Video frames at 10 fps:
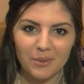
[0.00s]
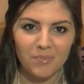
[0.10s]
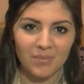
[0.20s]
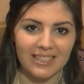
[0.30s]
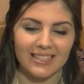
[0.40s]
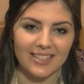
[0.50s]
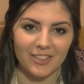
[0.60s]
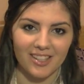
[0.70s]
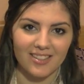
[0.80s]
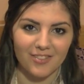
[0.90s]
little mini
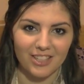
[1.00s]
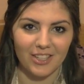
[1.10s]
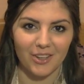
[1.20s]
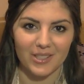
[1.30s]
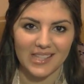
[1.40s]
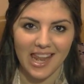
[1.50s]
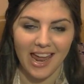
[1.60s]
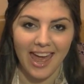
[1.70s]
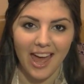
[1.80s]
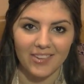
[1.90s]
series of videos that I
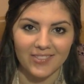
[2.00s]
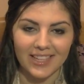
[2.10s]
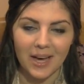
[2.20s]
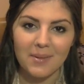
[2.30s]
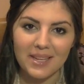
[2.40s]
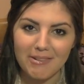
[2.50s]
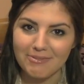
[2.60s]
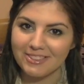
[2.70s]
have coming up